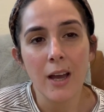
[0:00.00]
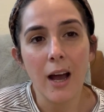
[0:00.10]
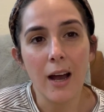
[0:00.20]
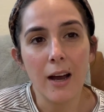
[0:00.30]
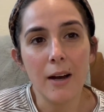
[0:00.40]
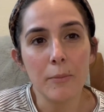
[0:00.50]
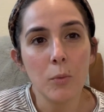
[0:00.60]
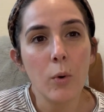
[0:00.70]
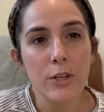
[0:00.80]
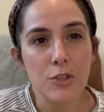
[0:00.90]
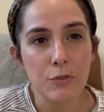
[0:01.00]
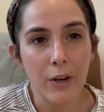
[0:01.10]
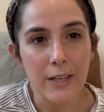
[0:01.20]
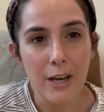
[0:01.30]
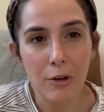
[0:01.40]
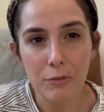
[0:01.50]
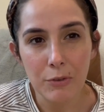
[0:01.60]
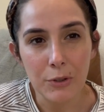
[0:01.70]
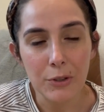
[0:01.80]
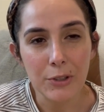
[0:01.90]
what did you find
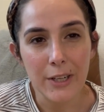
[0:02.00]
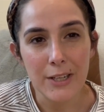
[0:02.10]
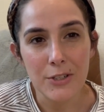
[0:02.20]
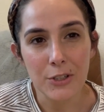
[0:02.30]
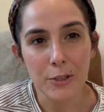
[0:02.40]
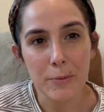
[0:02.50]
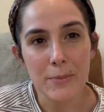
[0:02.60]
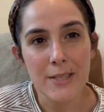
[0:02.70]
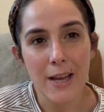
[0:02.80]
helpful in terms